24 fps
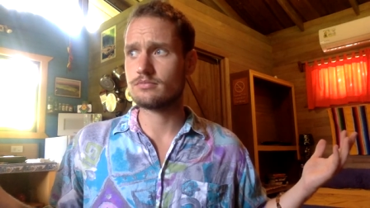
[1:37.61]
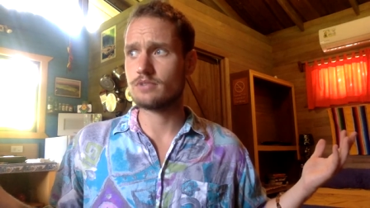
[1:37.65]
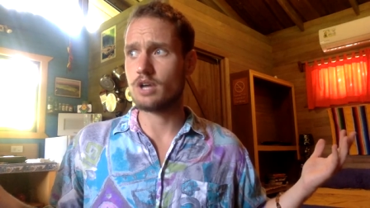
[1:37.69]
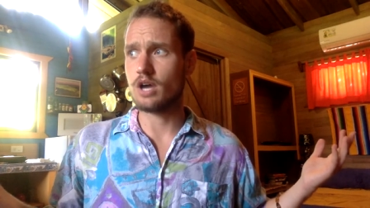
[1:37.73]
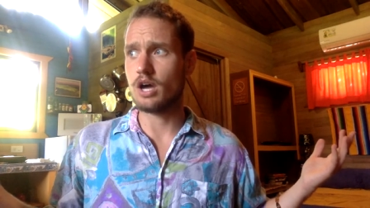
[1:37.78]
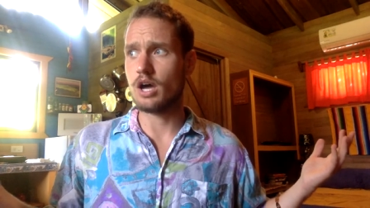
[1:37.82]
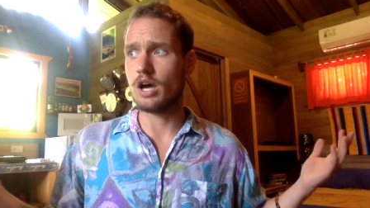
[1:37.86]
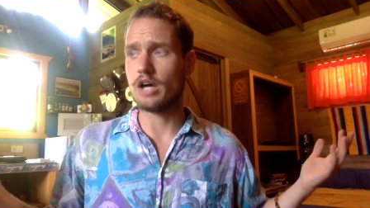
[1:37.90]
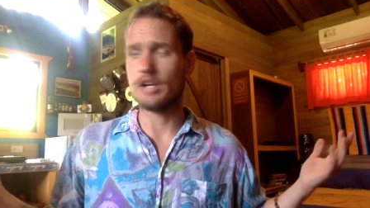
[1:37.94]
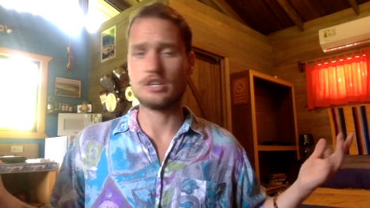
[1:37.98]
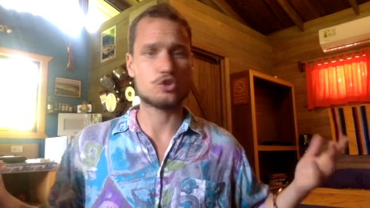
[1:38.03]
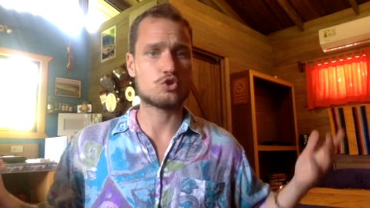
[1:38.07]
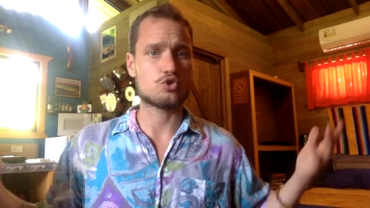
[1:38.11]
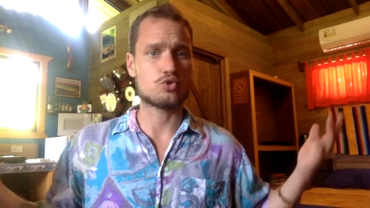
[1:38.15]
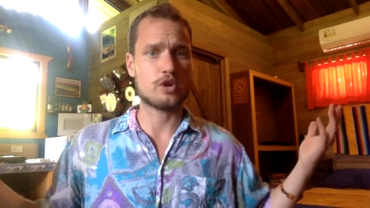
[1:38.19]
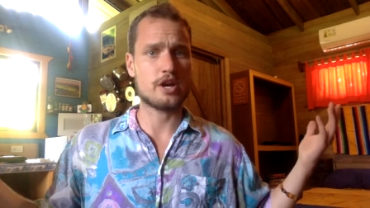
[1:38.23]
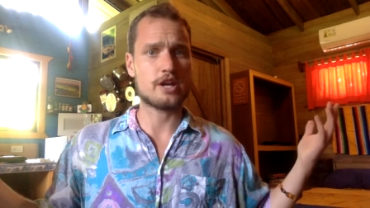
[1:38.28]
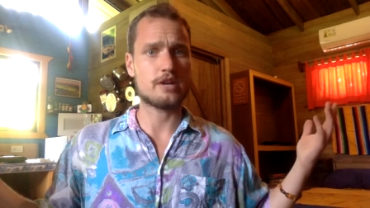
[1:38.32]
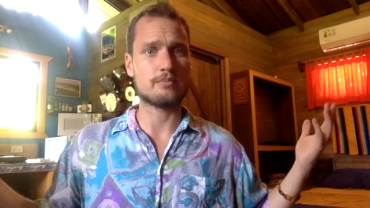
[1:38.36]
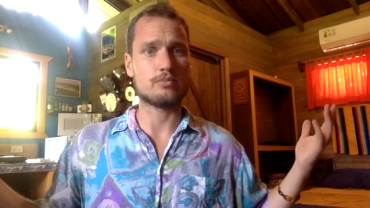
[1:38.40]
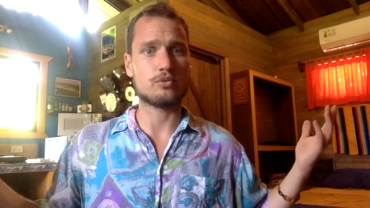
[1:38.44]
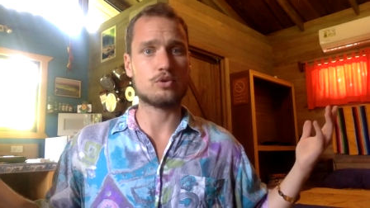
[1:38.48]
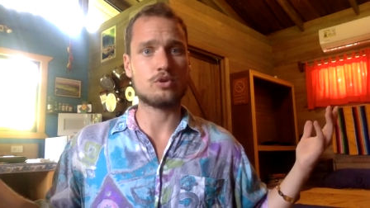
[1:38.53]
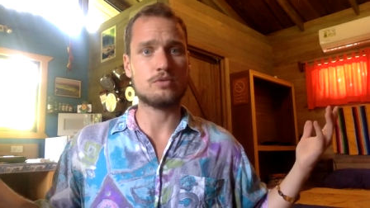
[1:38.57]
uh,
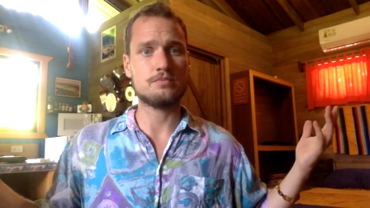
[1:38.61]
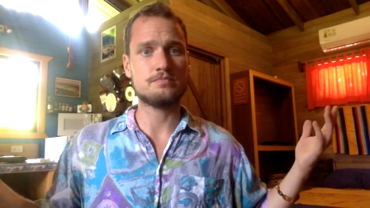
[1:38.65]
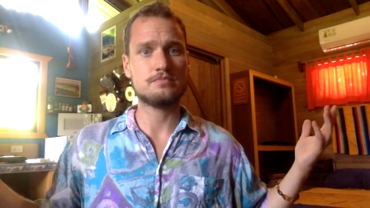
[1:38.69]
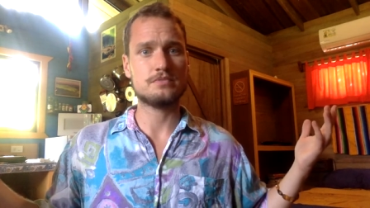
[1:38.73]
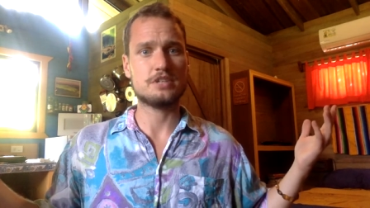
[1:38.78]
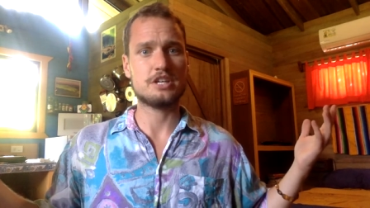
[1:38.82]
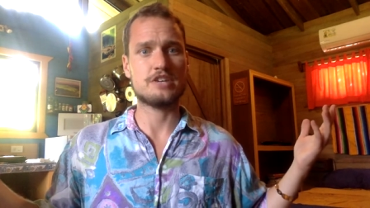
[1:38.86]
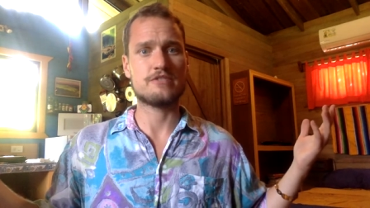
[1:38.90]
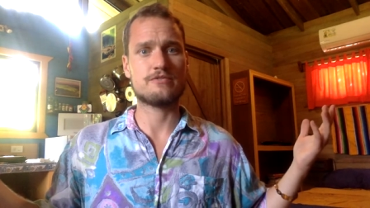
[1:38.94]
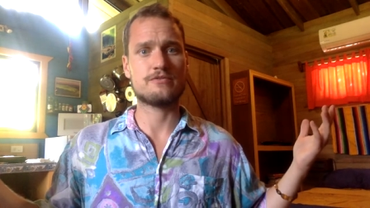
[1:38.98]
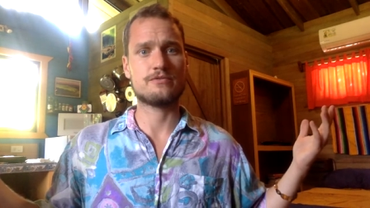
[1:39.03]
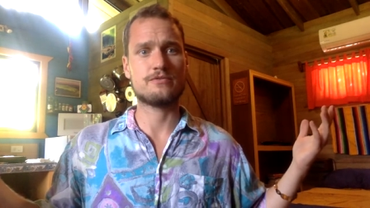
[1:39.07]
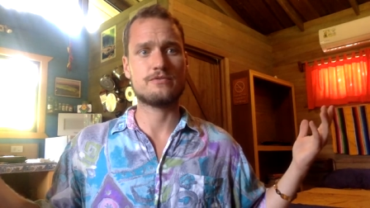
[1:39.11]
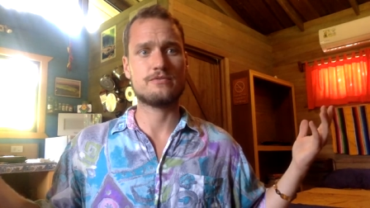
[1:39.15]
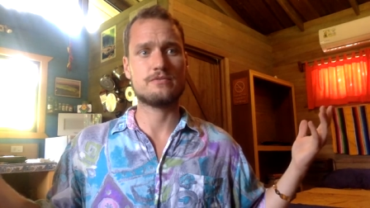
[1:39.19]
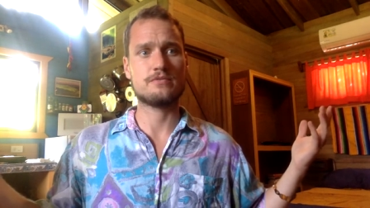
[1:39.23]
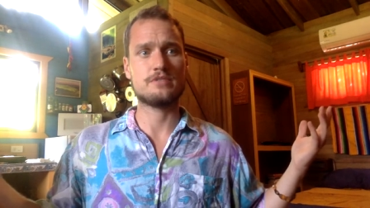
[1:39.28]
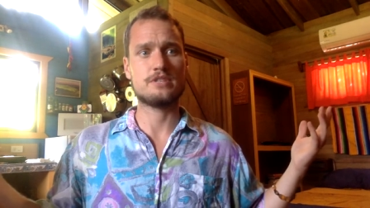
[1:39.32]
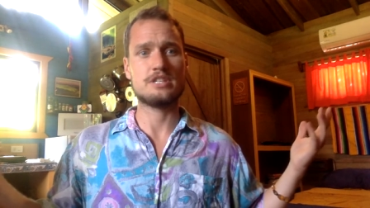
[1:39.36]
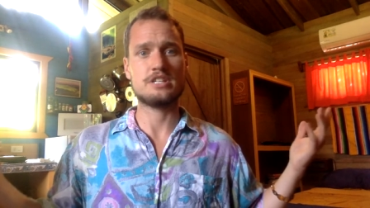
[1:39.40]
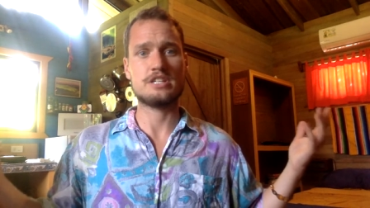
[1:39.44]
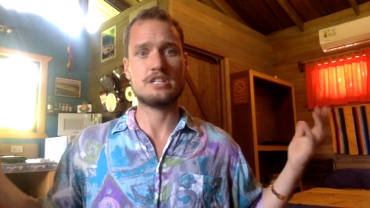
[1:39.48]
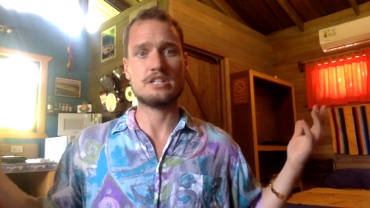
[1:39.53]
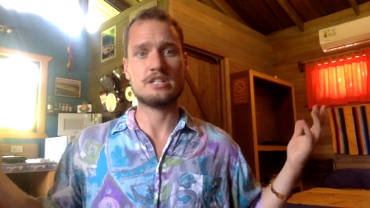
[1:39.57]
incredible if
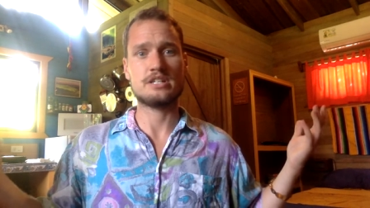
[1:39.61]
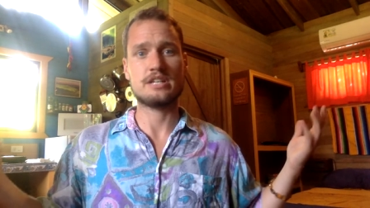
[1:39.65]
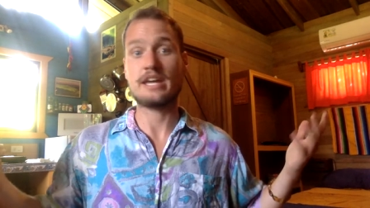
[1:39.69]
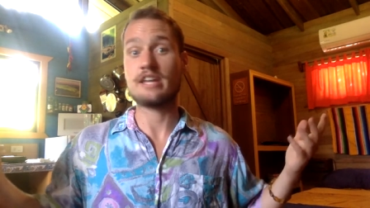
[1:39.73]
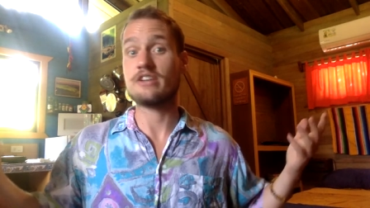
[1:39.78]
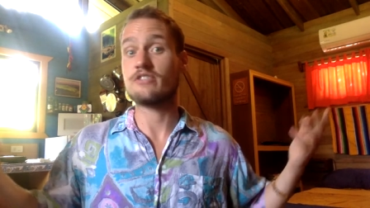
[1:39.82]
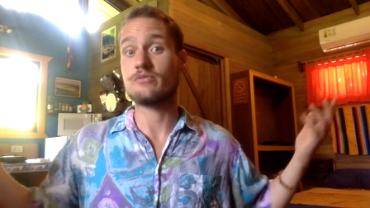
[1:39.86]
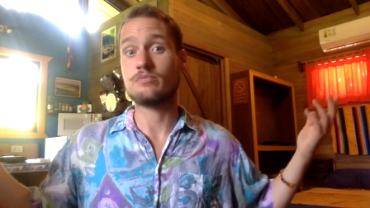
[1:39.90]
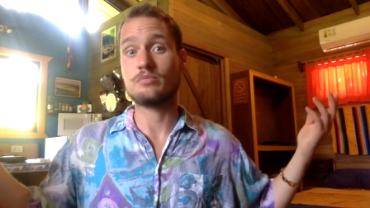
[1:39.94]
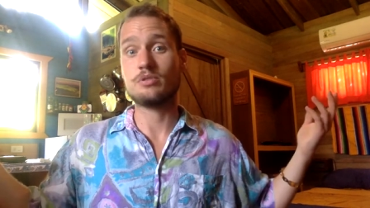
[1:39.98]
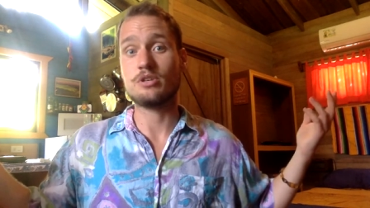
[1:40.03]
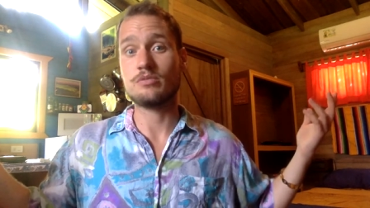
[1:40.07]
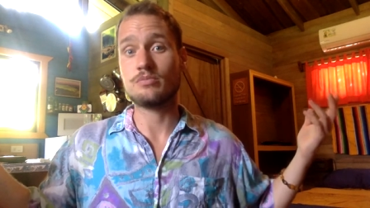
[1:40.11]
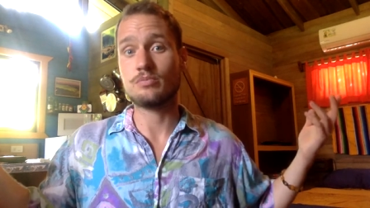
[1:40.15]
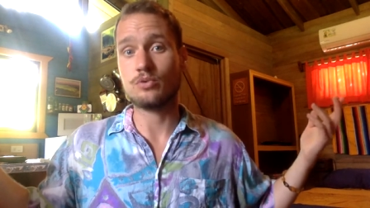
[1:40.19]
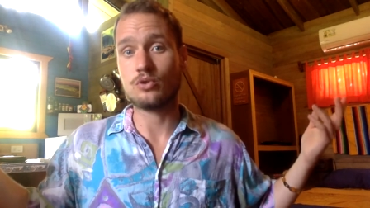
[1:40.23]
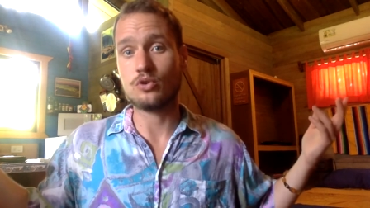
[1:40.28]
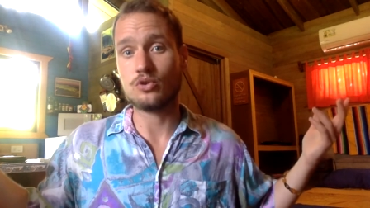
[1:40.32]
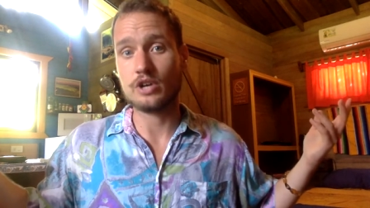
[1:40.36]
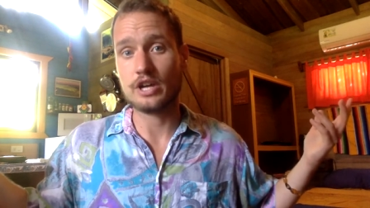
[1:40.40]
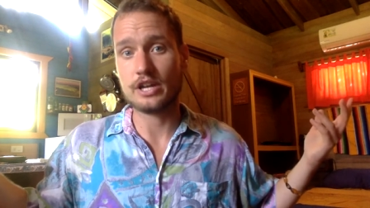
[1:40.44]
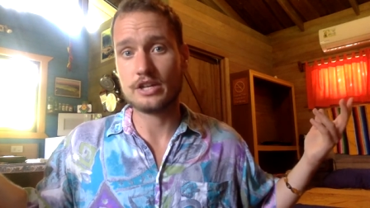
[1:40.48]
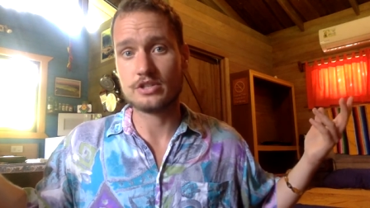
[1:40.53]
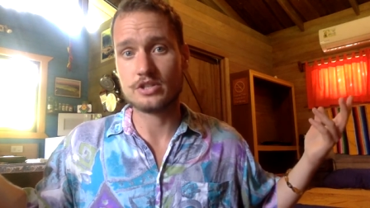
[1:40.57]
the native
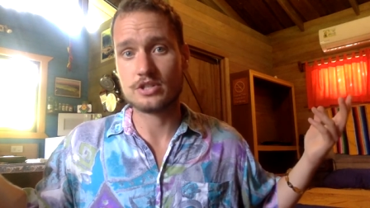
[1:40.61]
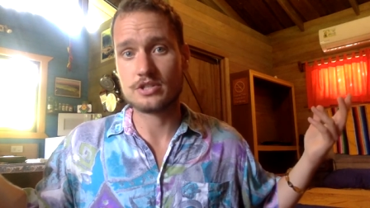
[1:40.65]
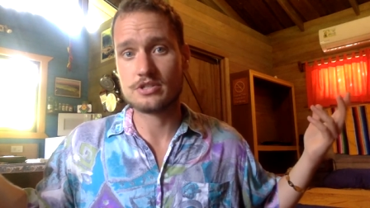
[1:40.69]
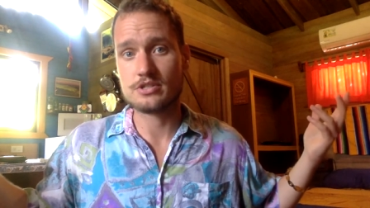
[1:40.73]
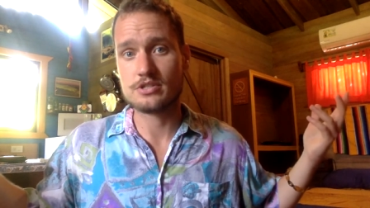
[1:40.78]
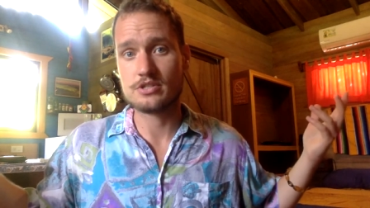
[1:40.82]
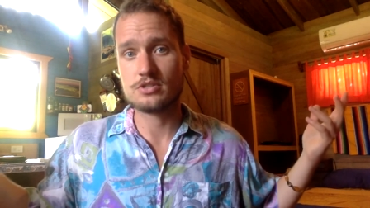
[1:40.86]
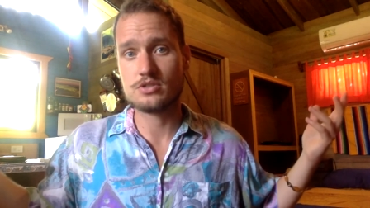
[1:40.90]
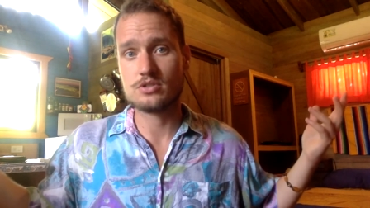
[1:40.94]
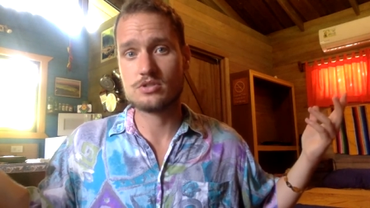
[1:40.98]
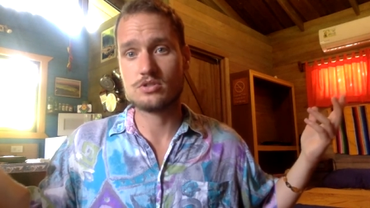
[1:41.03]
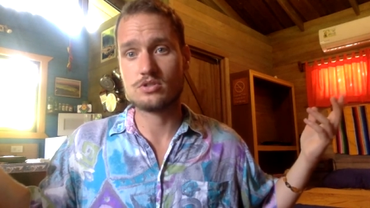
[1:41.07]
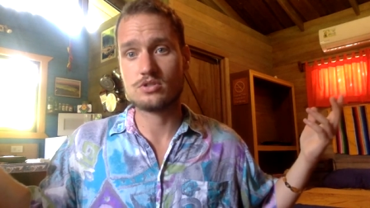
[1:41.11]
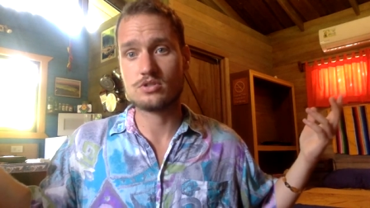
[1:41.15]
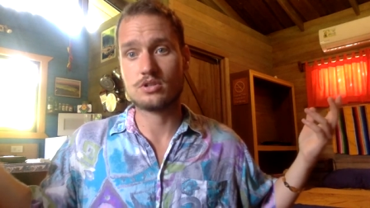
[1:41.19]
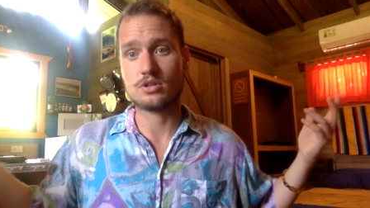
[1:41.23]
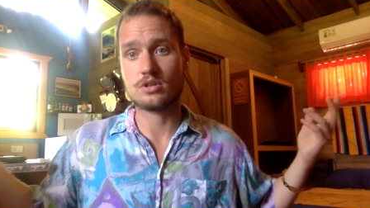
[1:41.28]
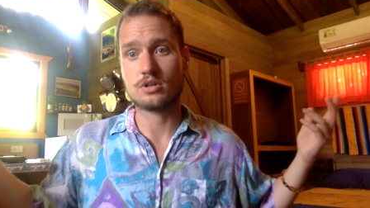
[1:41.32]
people had just